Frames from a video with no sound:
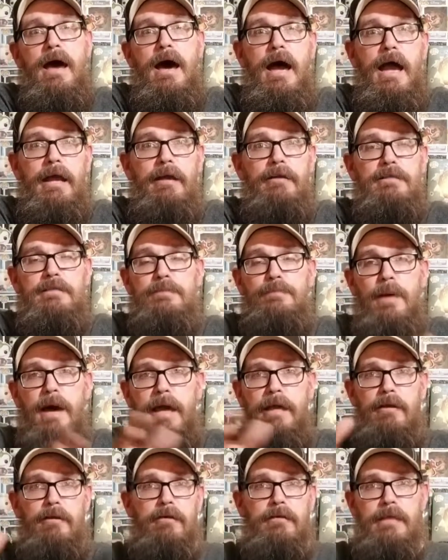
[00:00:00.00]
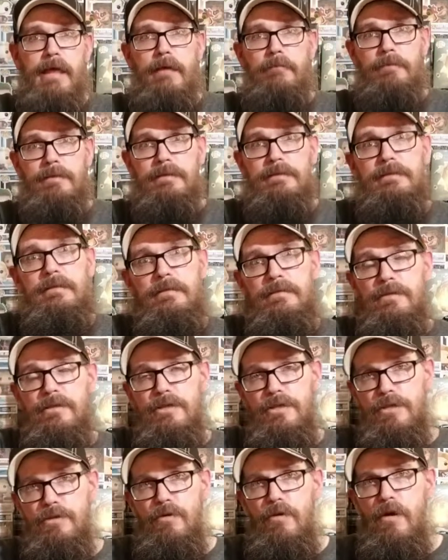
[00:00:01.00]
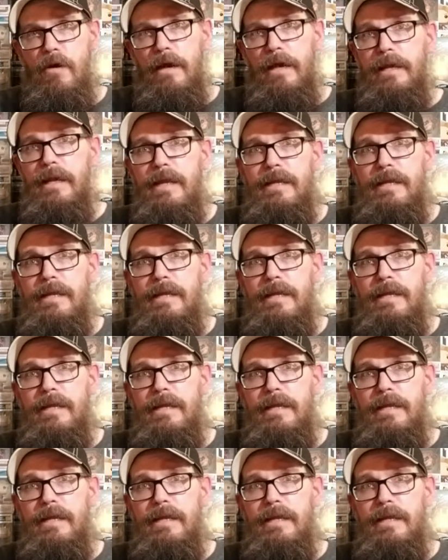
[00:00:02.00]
Iron Spider that was destroyed,